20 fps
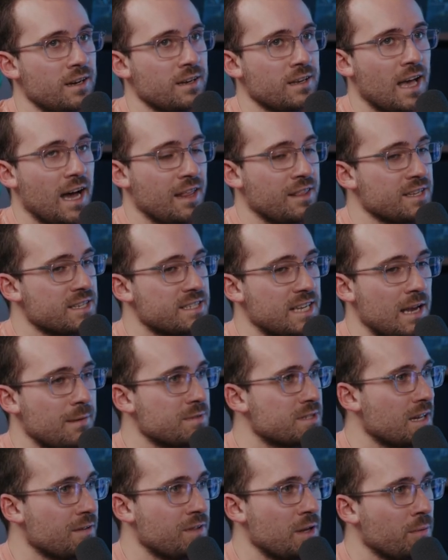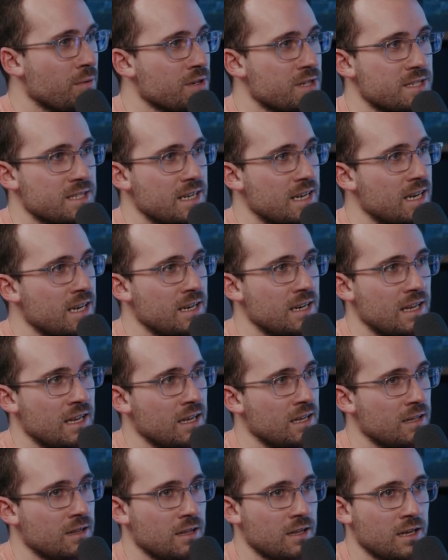the same stuff that we're seeing
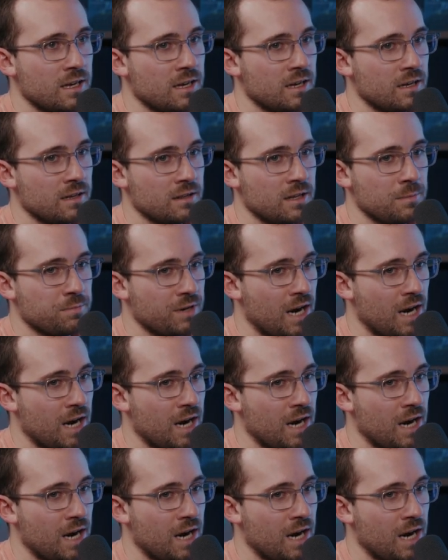in the